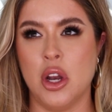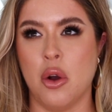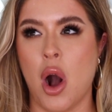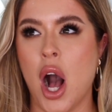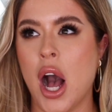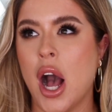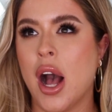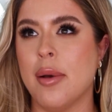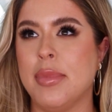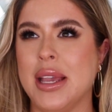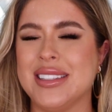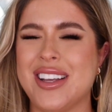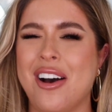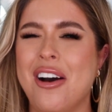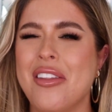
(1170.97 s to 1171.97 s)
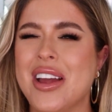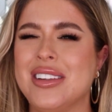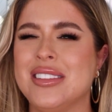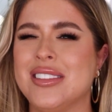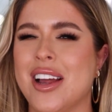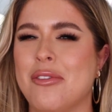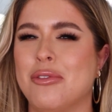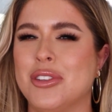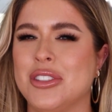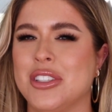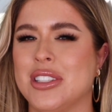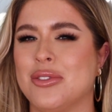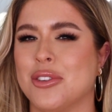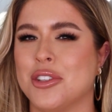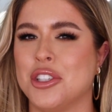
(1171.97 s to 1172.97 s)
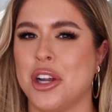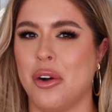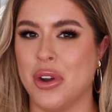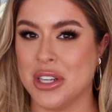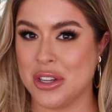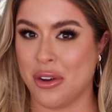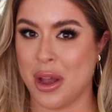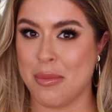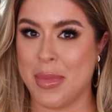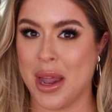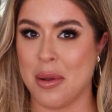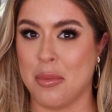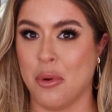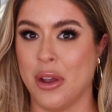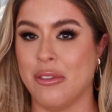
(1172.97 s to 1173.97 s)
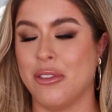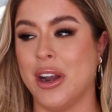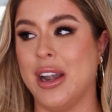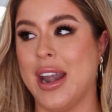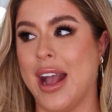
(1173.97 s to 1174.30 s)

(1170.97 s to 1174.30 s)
hobbies, all that stuff was just for show until I met a boyfriend.